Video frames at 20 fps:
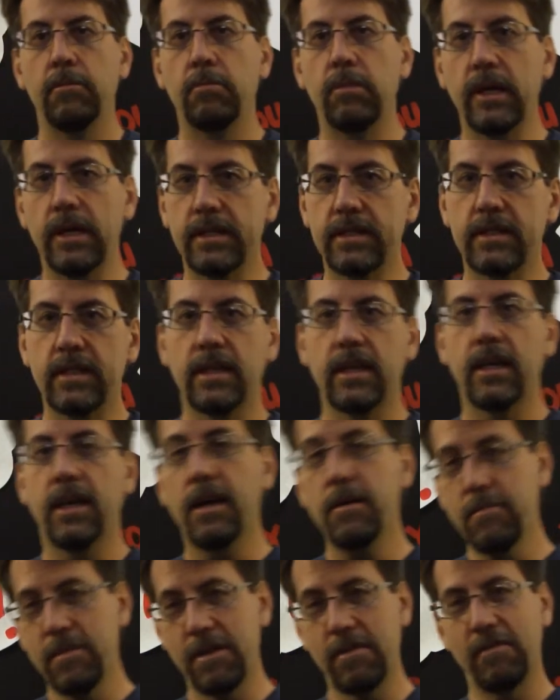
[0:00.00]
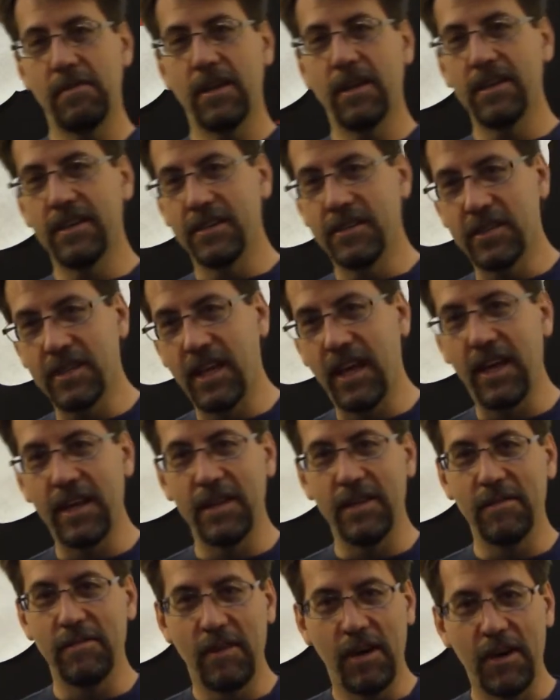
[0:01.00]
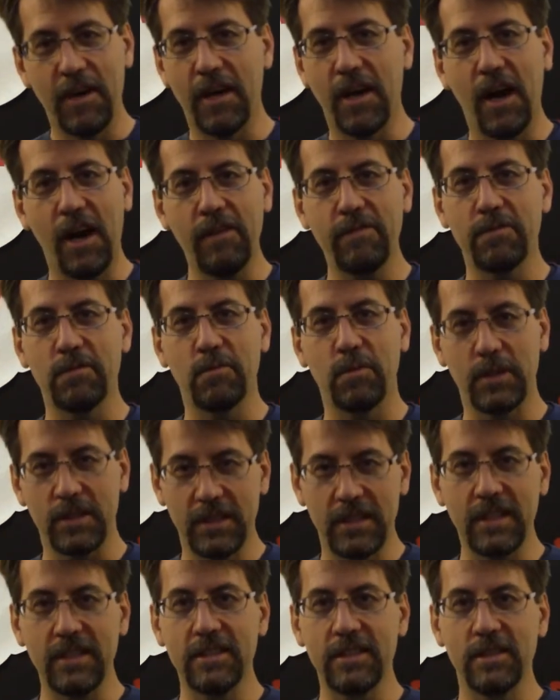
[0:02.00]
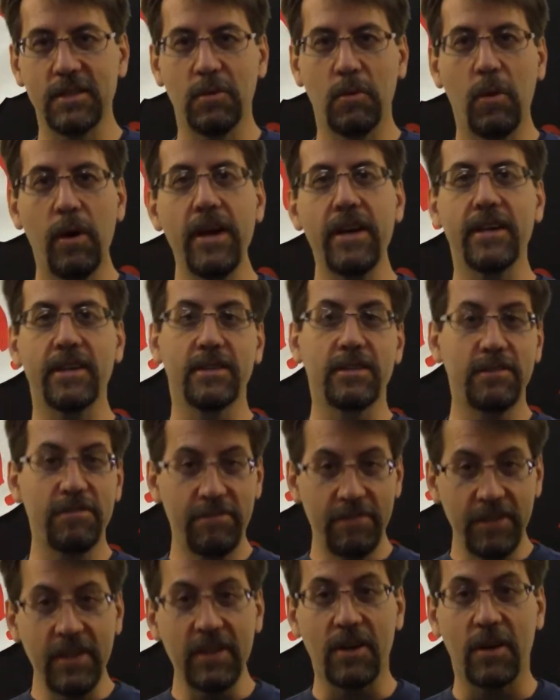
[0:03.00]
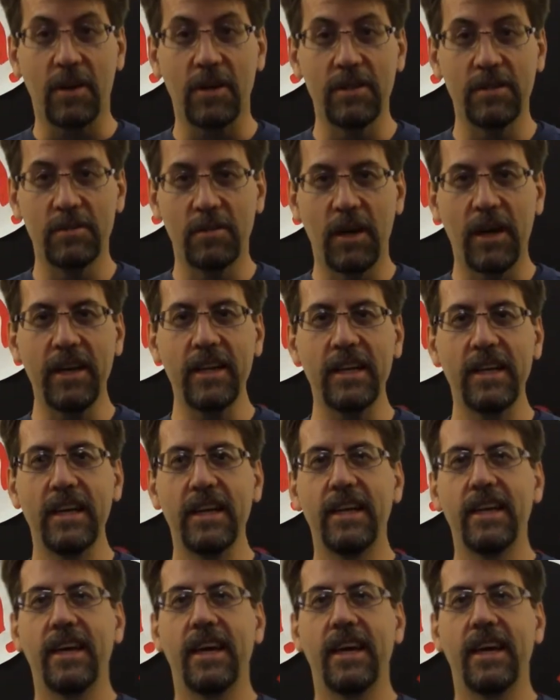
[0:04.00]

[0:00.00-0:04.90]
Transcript: But how many of you understand that very often what gets in the way is fear, right?